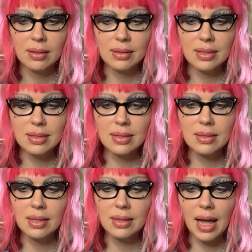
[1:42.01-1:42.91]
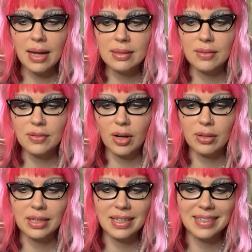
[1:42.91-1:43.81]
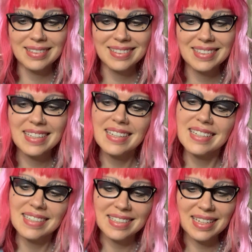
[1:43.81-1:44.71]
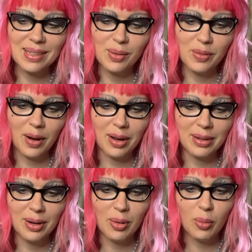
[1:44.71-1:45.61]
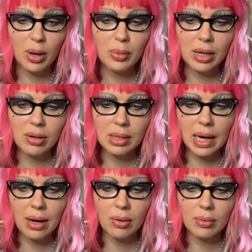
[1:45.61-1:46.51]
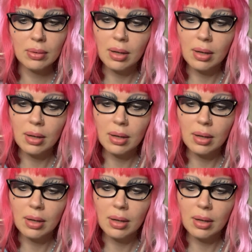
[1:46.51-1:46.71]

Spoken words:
"This is the land of Narnia," said the fawn, "where we are now.